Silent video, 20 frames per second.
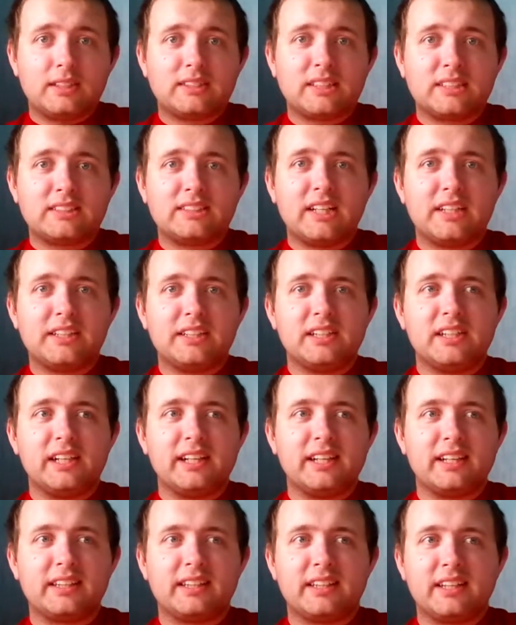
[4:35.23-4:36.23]
as I said
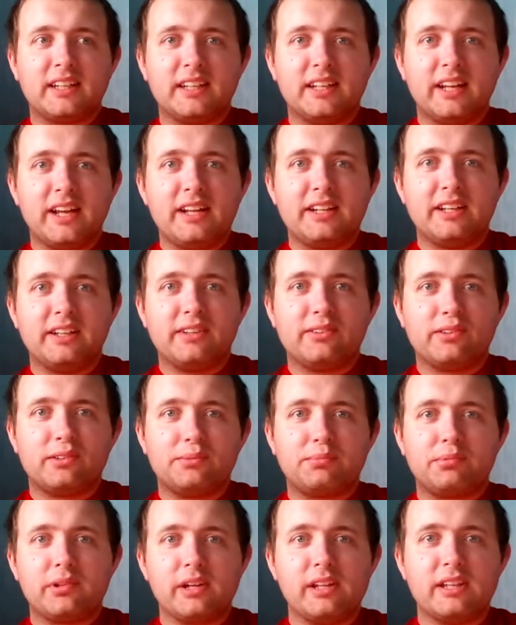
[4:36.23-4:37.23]
earlier, the Canadian
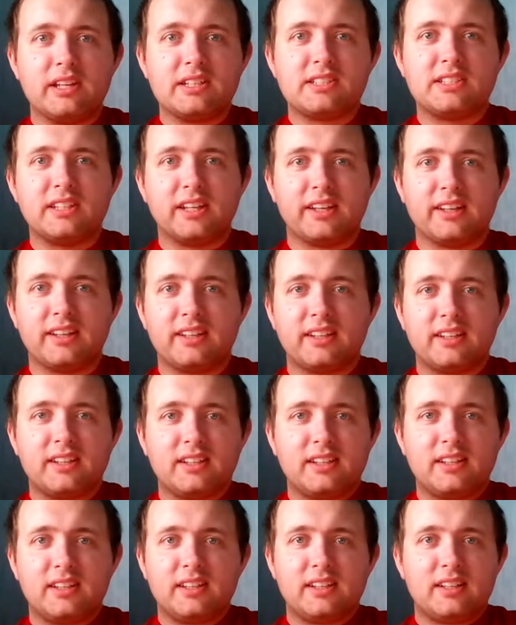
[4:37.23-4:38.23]
Grand Prix this year
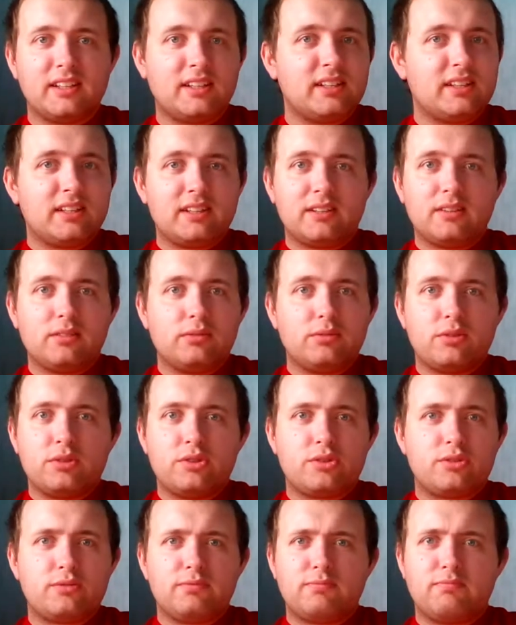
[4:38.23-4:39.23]

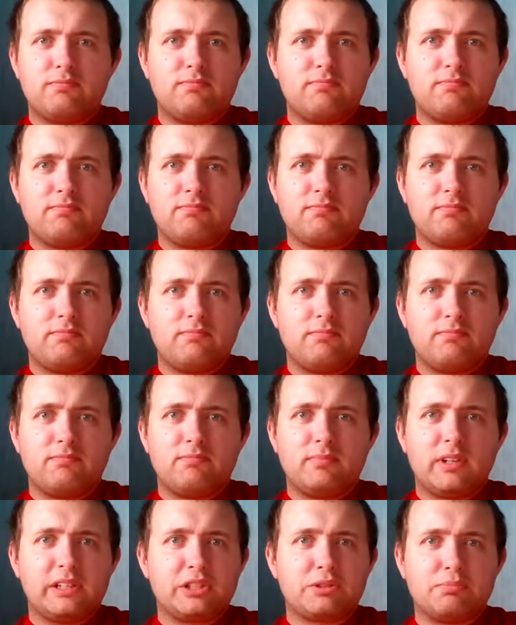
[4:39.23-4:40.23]
was
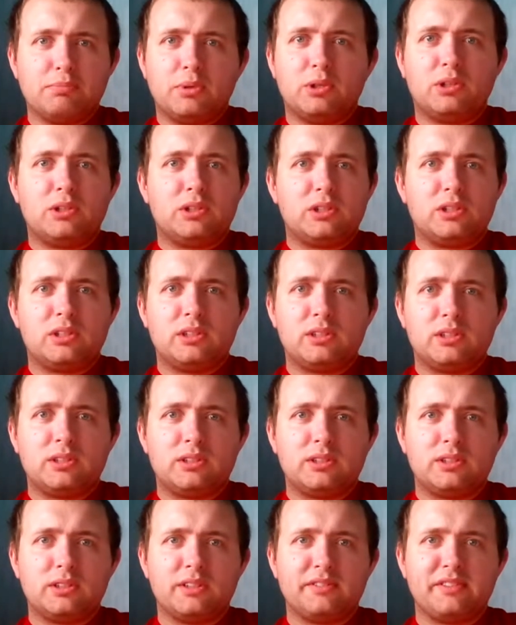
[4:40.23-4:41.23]
much more
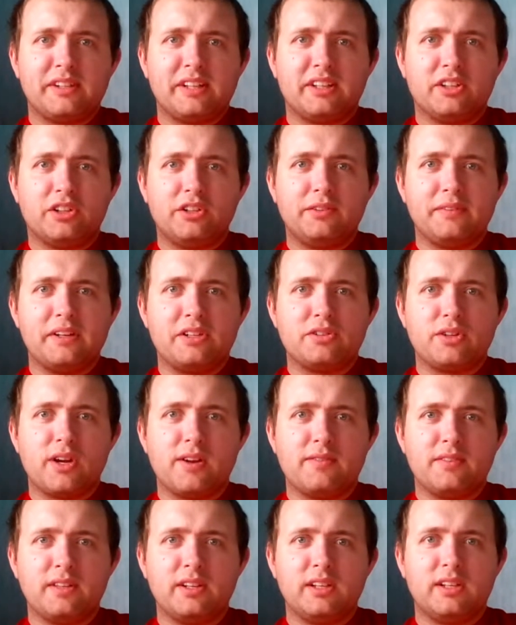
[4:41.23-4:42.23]
of an economy
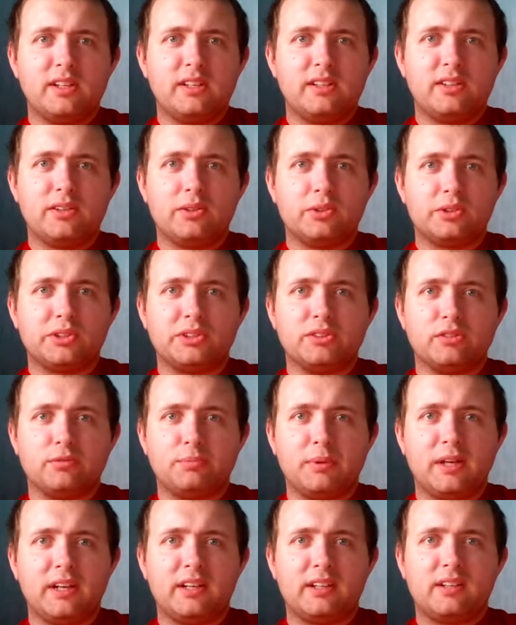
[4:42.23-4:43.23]
drive than it ought to
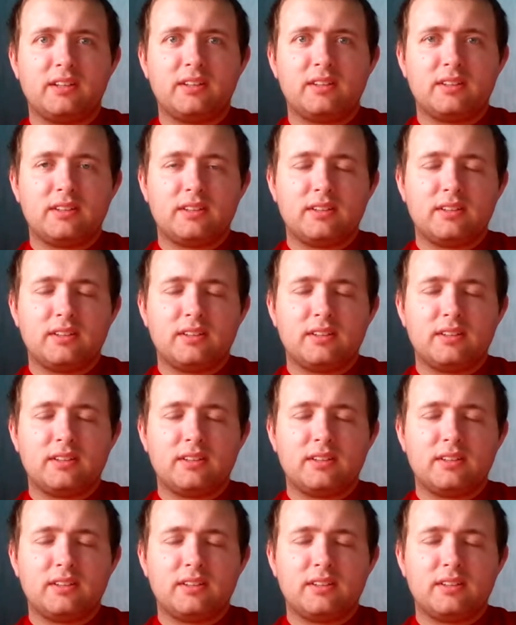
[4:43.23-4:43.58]
have been.